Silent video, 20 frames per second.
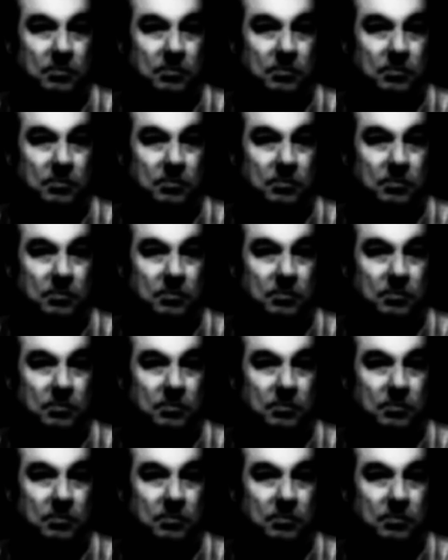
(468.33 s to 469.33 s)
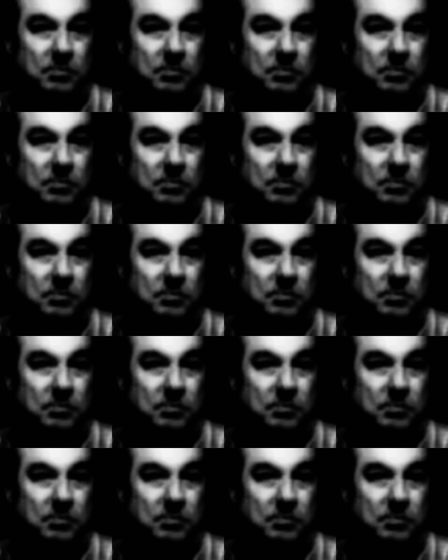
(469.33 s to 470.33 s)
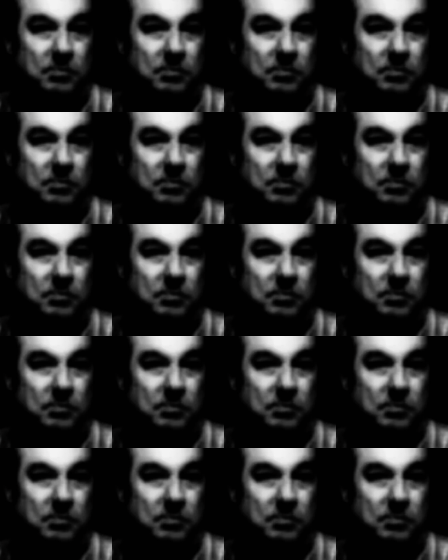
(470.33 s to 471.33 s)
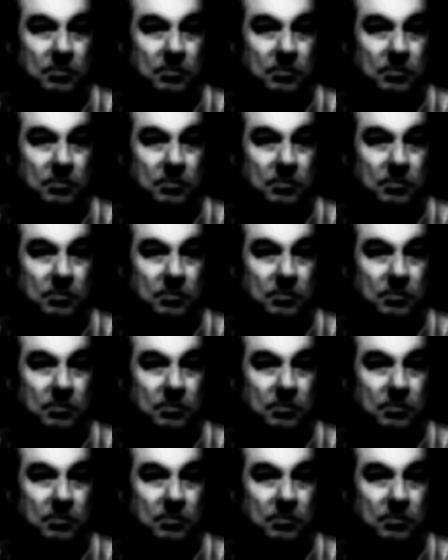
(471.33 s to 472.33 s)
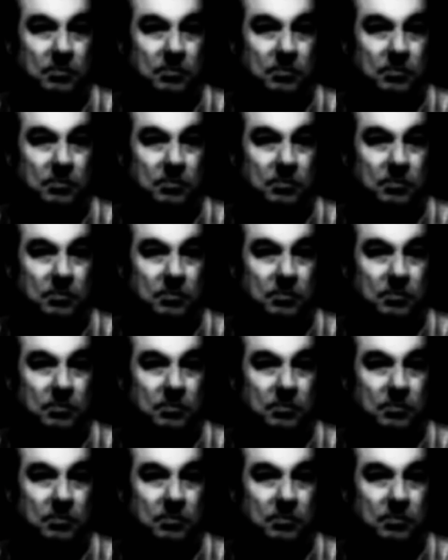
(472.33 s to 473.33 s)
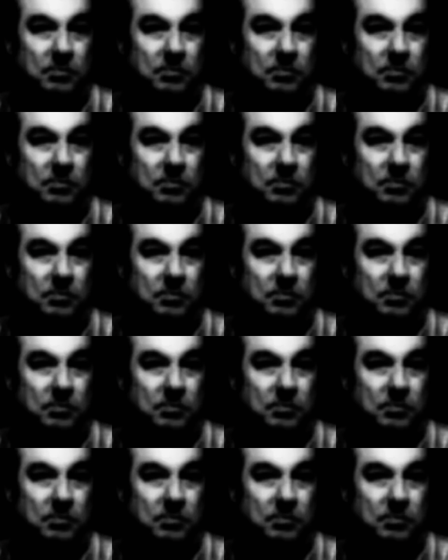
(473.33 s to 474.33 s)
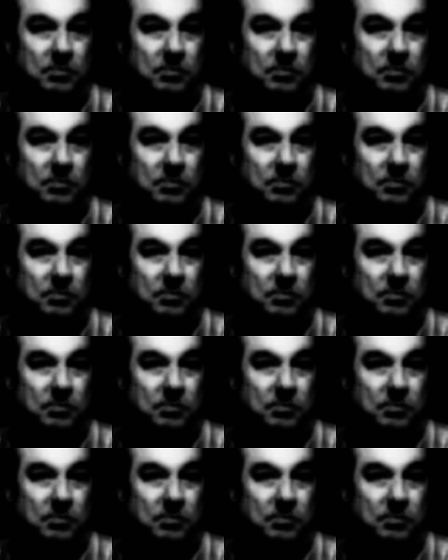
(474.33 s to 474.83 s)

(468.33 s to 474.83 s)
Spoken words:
The face doesn't move, so there is nothing to read.